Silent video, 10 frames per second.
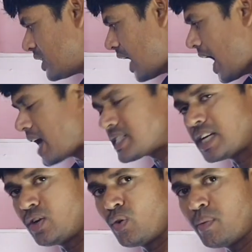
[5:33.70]
is the
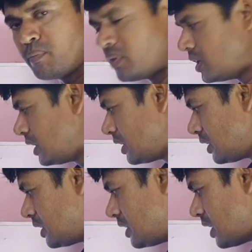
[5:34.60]
axial lobe,
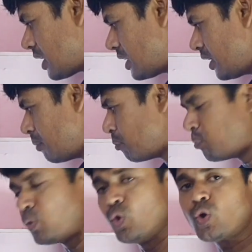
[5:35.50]
these are the
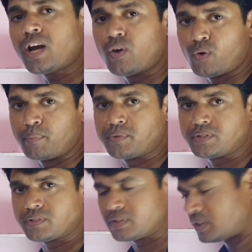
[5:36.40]
pleural lobes.